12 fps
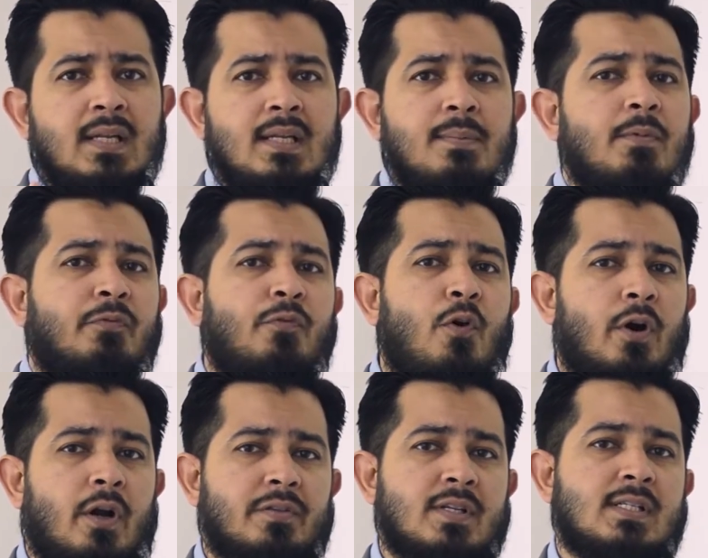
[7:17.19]
Number
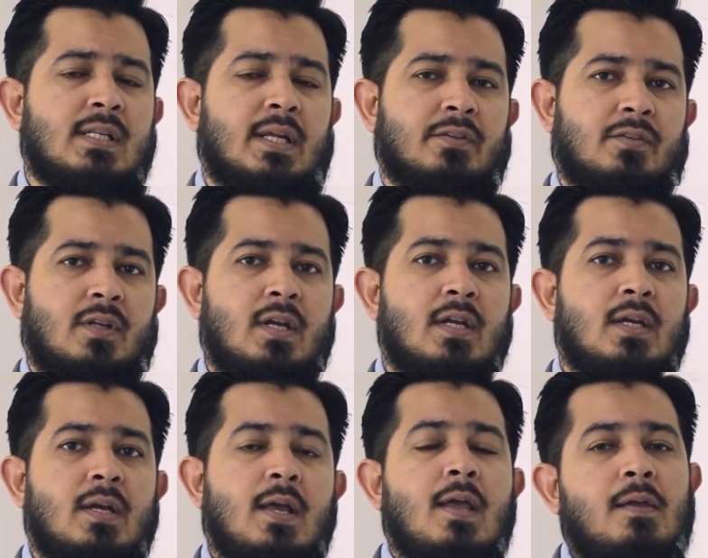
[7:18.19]
4 on this list.
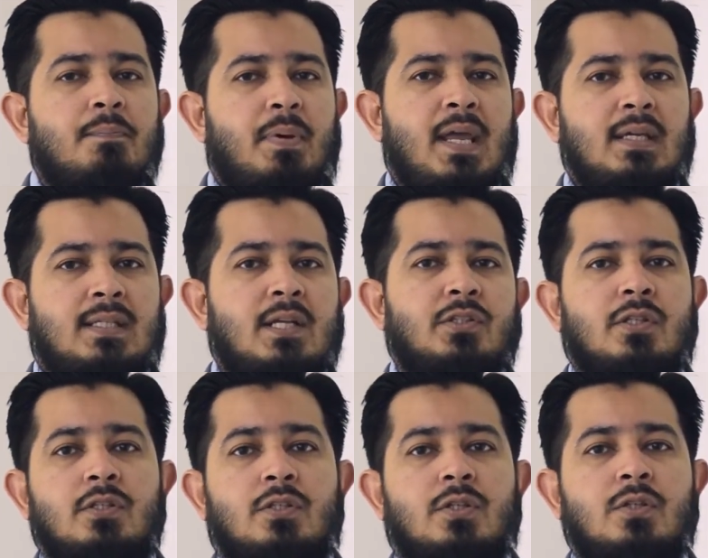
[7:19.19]
Pay
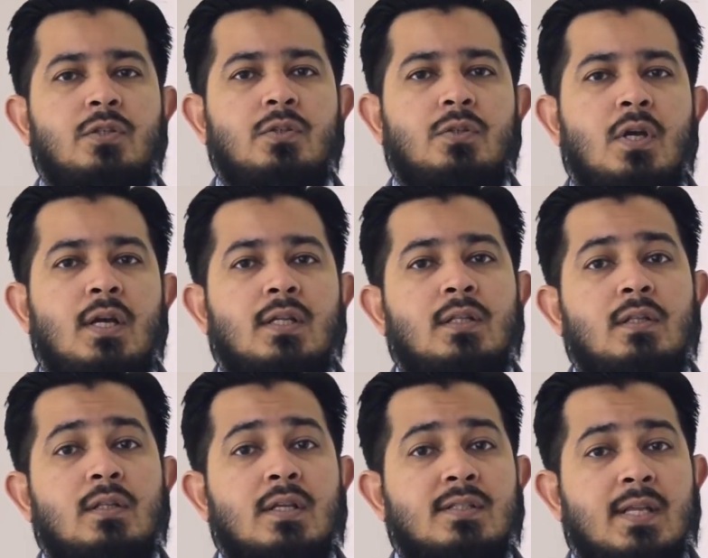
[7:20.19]
attention to
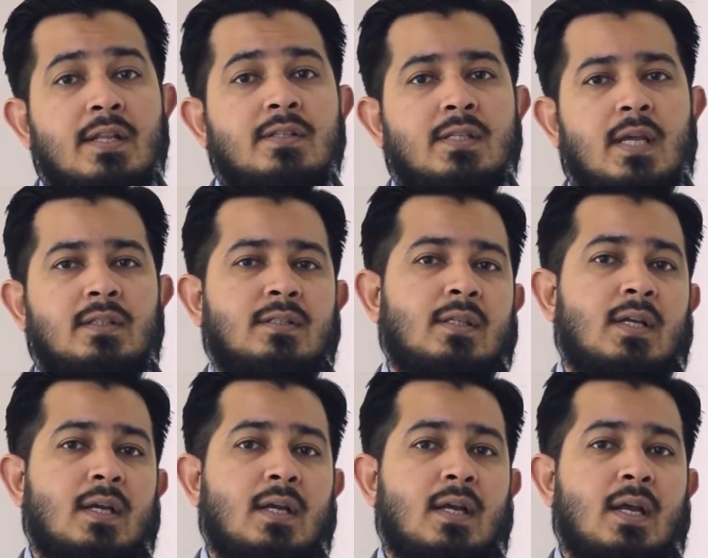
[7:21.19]
the sunsets
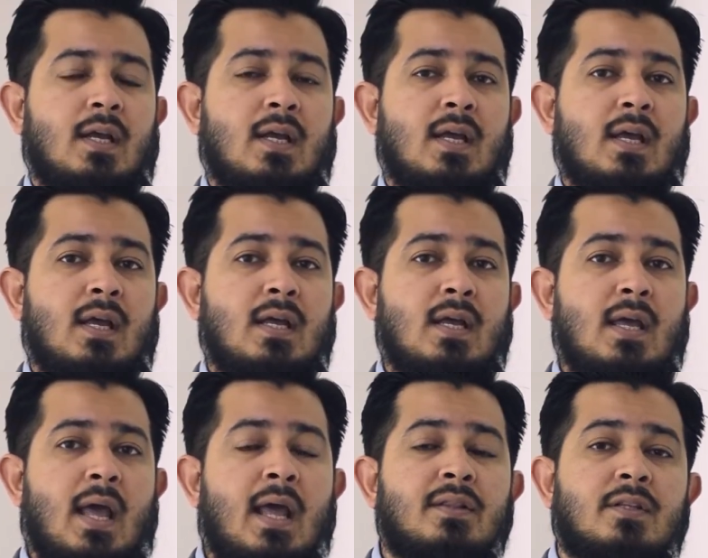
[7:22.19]

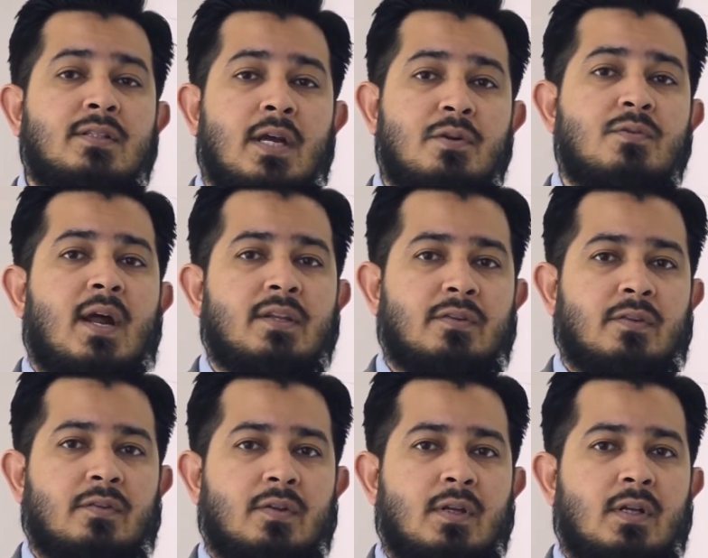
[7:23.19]
and the sunrises.
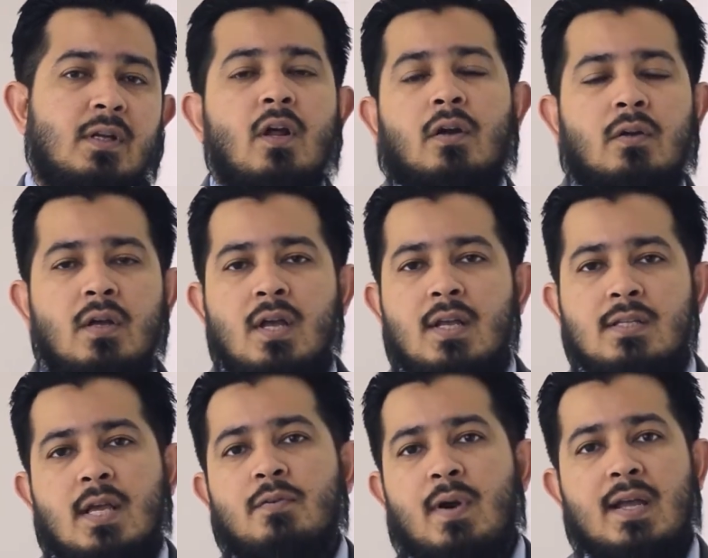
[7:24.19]
Look,
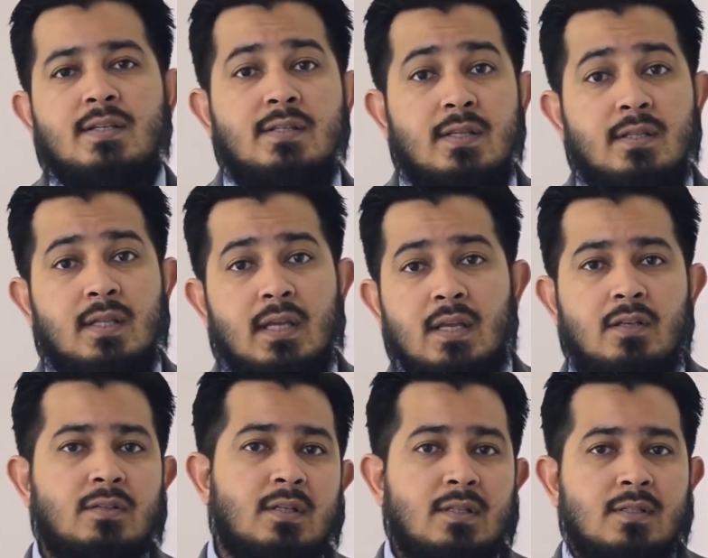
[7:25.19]
sunrises in the
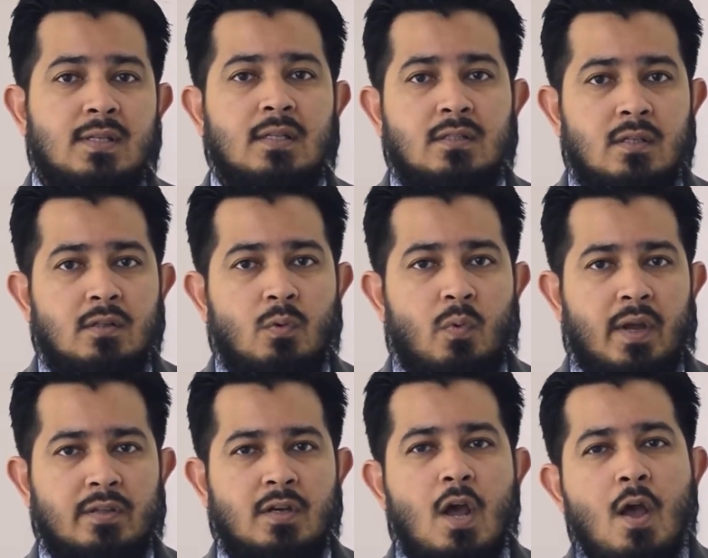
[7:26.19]
east, sets in the
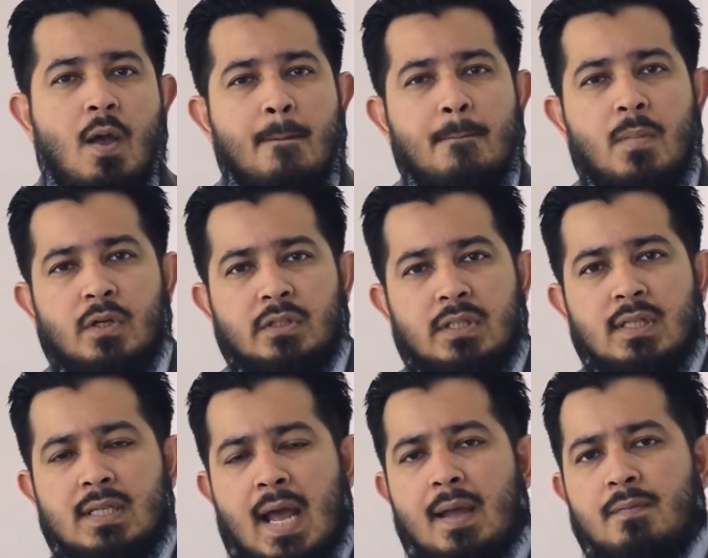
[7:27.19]
west. Most of
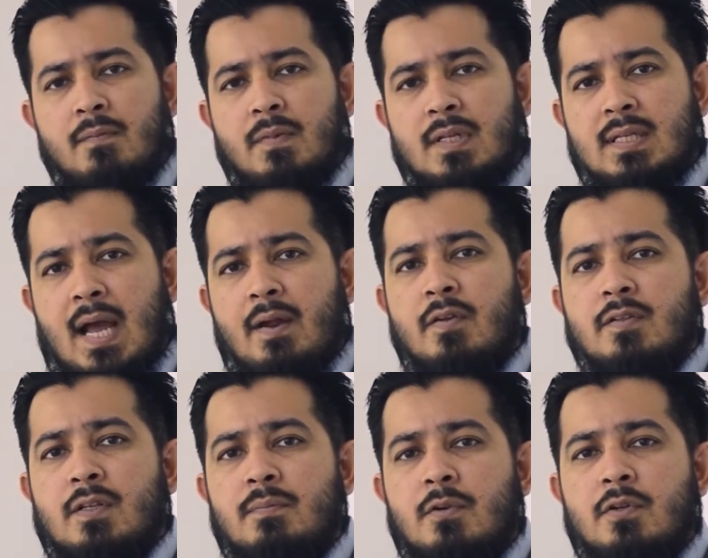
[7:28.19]
the time, the townhouse
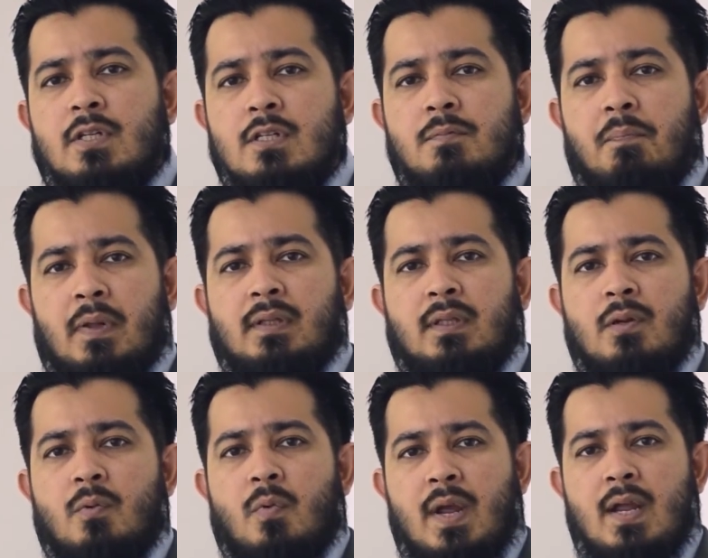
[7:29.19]
community is built in a
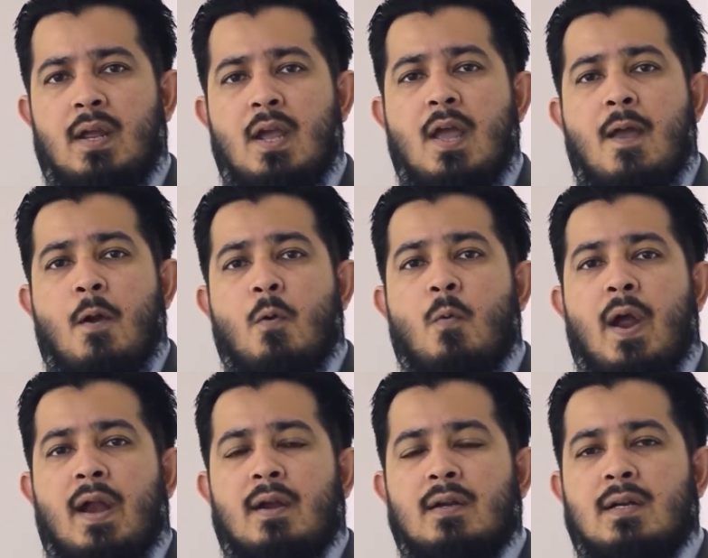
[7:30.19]
way
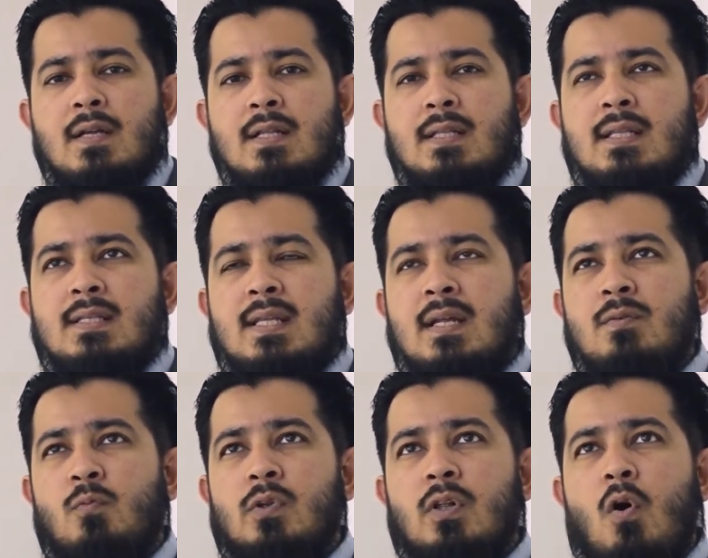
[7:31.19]
where the
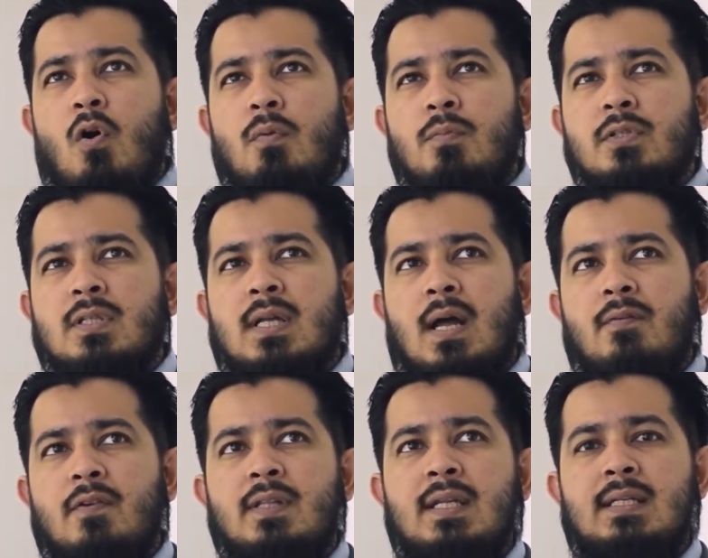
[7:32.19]
sun will almost
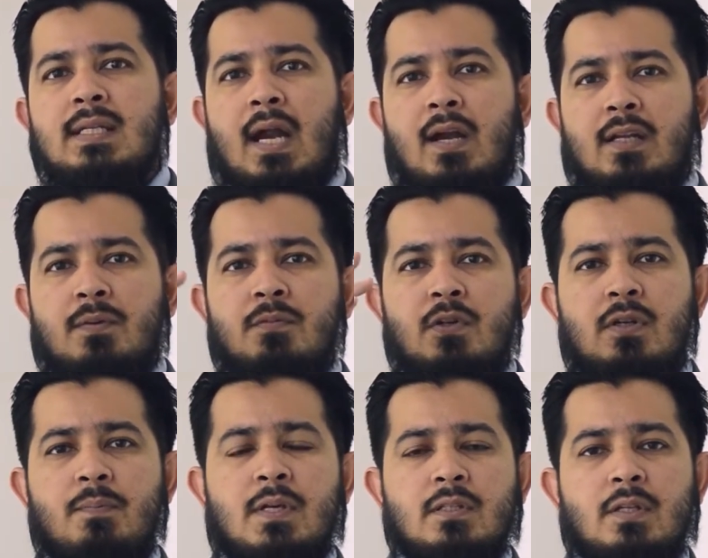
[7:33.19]
cover the entire community
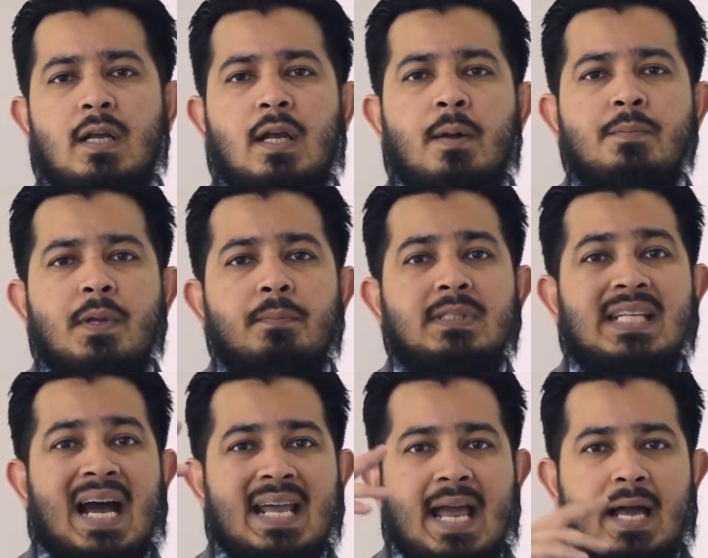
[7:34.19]
because it comes up
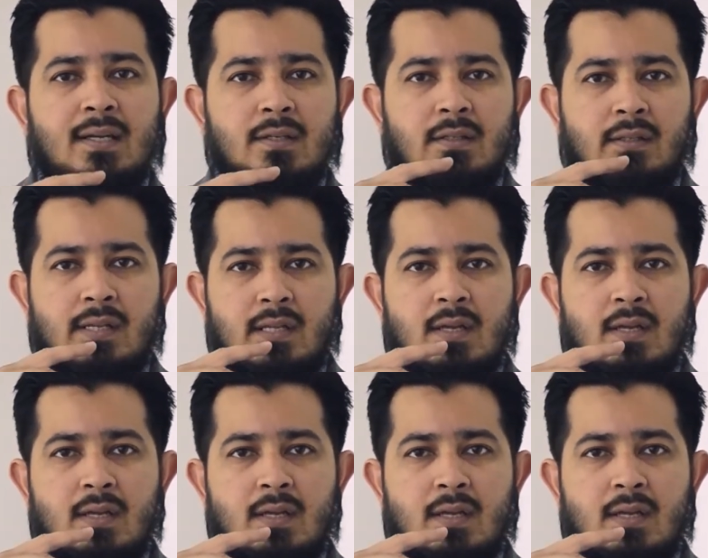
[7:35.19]
diagonally.